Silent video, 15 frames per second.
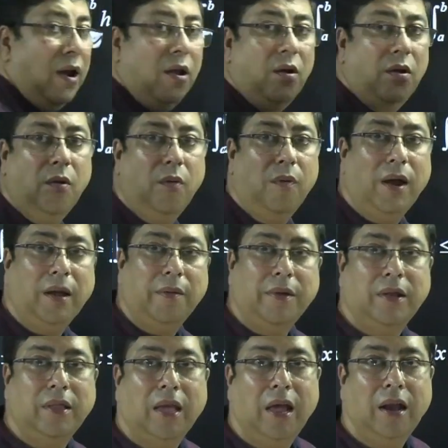or whatever
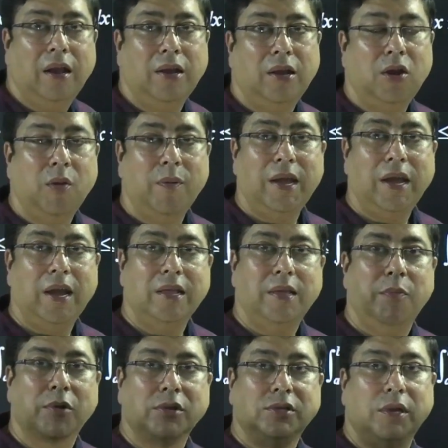there, denominator is a
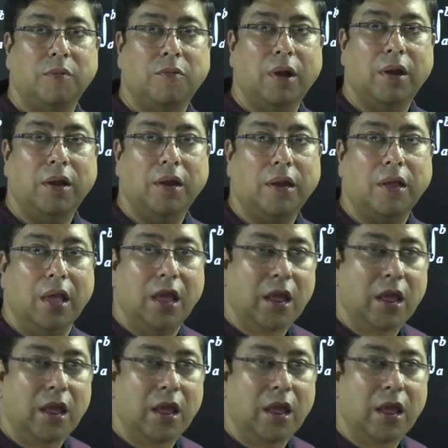positive quantity.